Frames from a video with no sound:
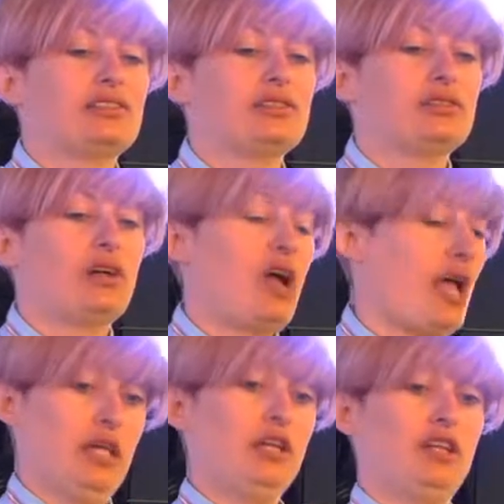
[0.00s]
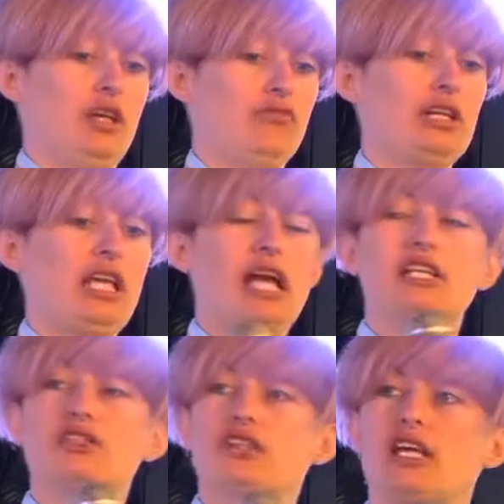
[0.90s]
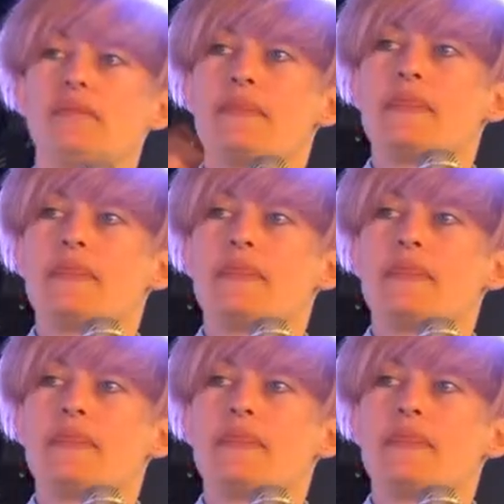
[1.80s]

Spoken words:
I hated it, really hated it.